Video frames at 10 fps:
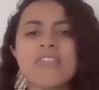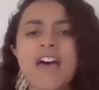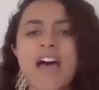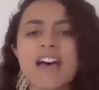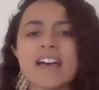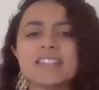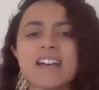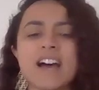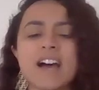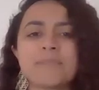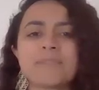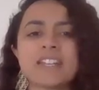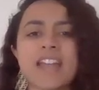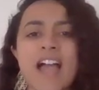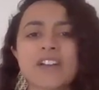that
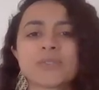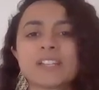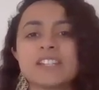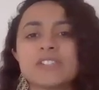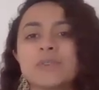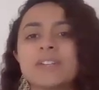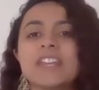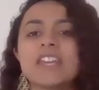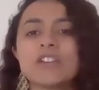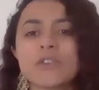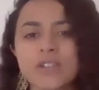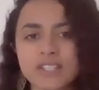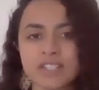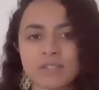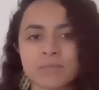can actually lead to an
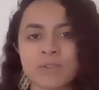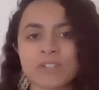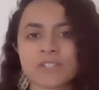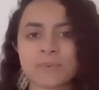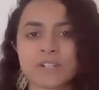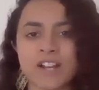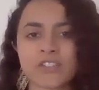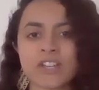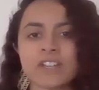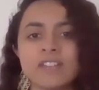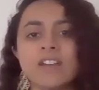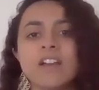increase in mucus production,